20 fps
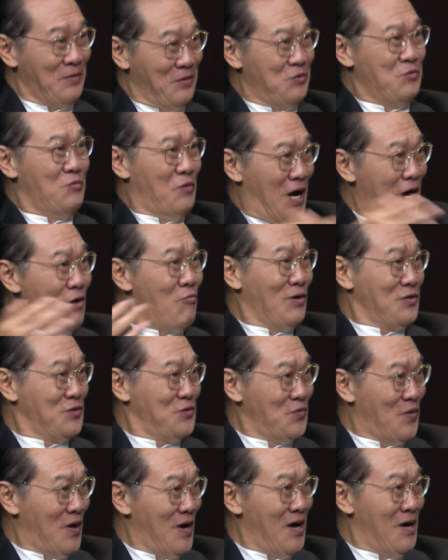You are what
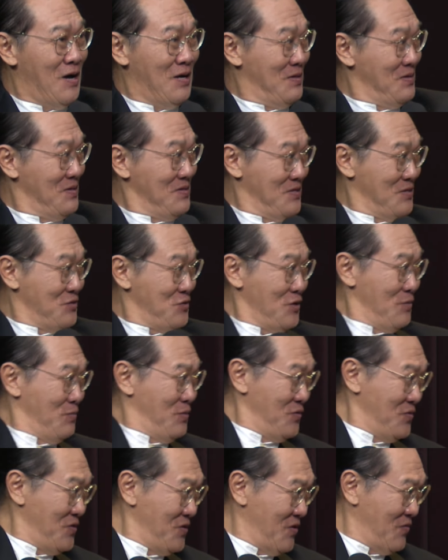you are. The sheer
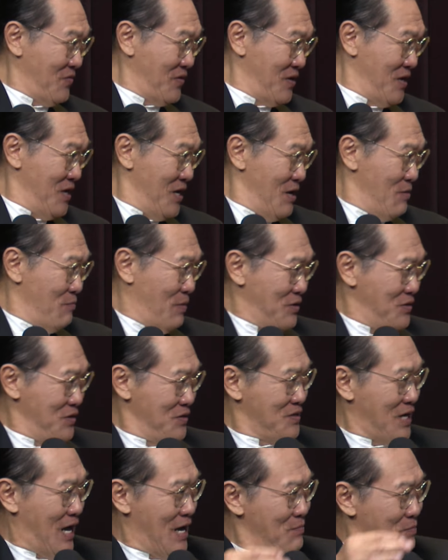beauty of it. Imagine
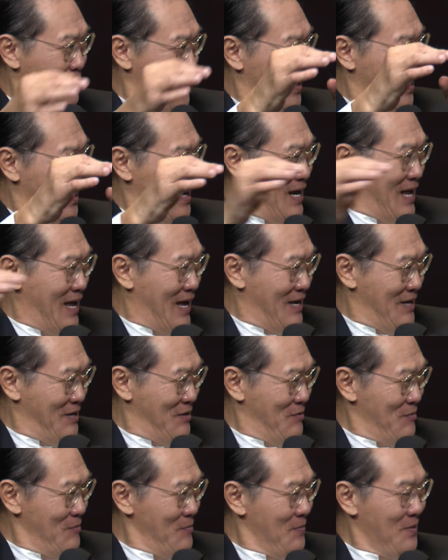Taiping Lake,
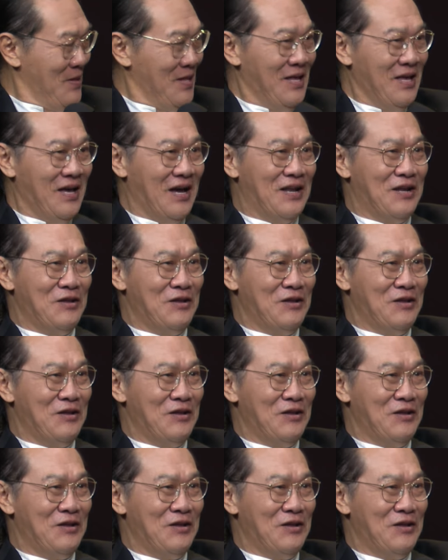and then